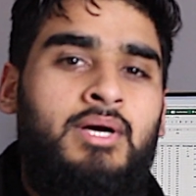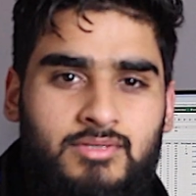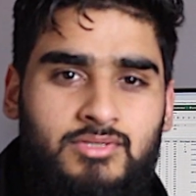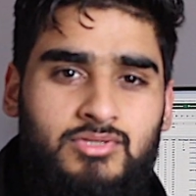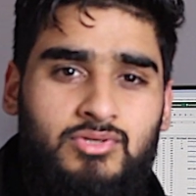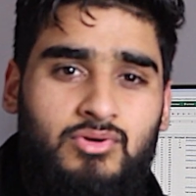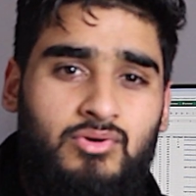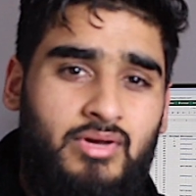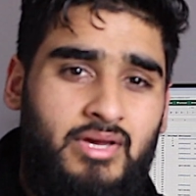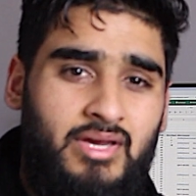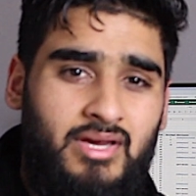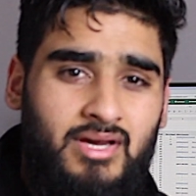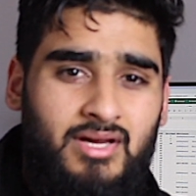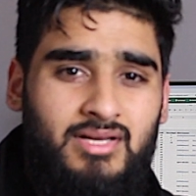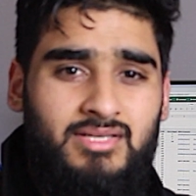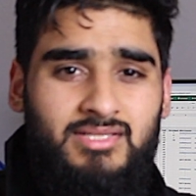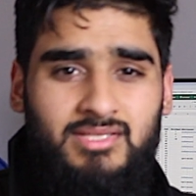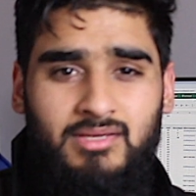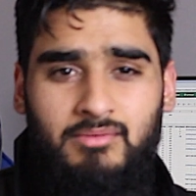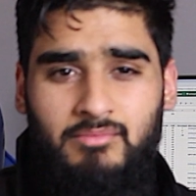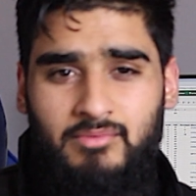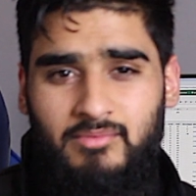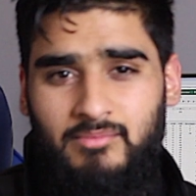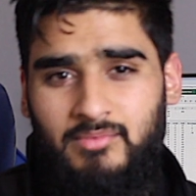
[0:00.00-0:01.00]
So here are
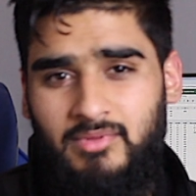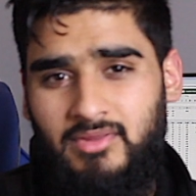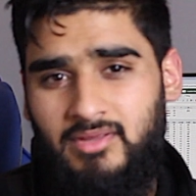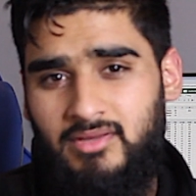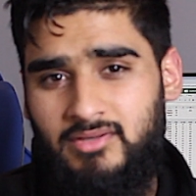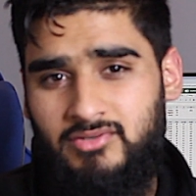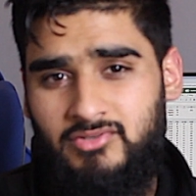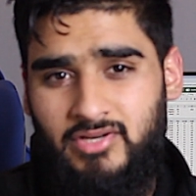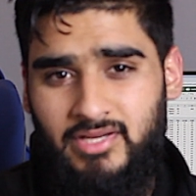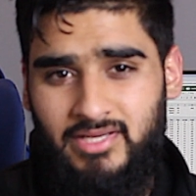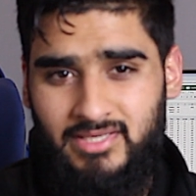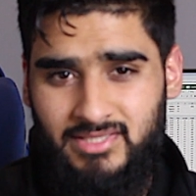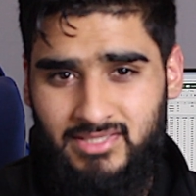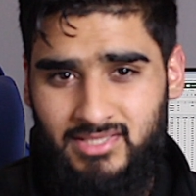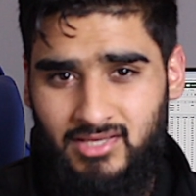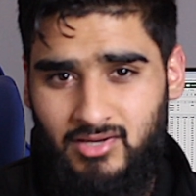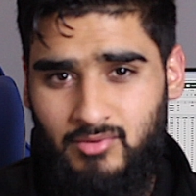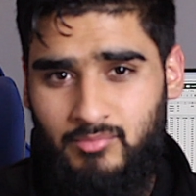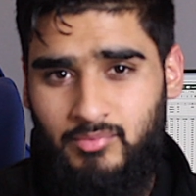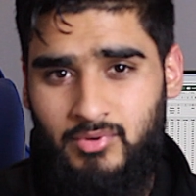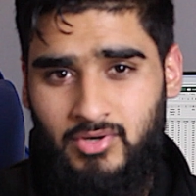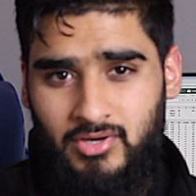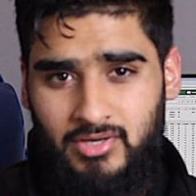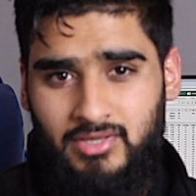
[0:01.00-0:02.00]
some of the trades
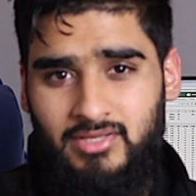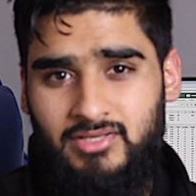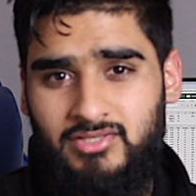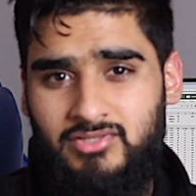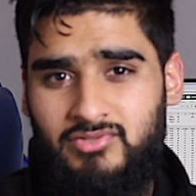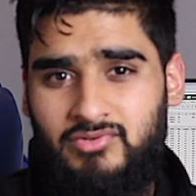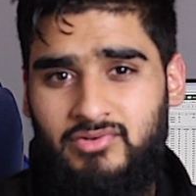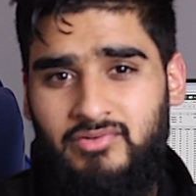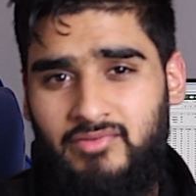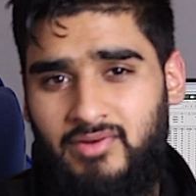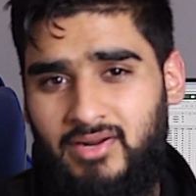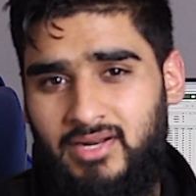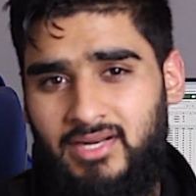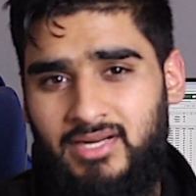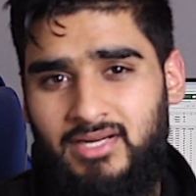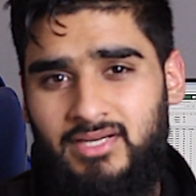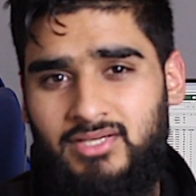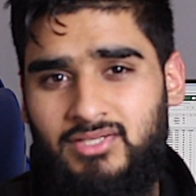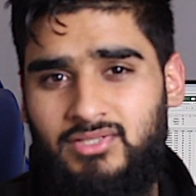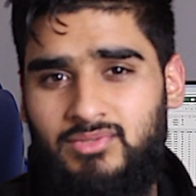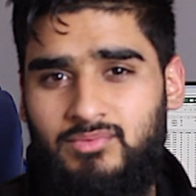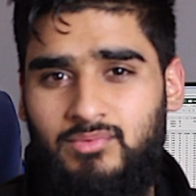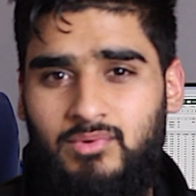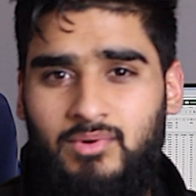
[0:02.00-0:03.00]
I'll put on the screen right
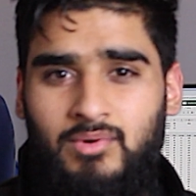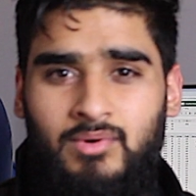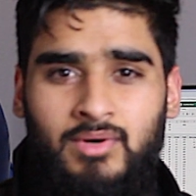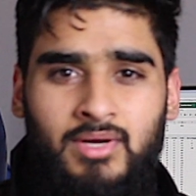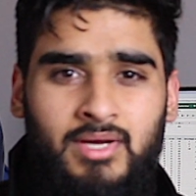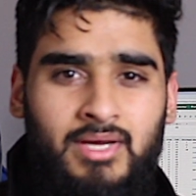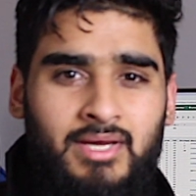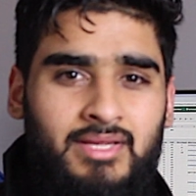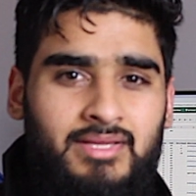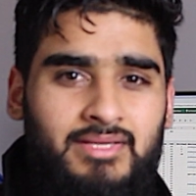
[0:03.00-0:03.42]
now as well.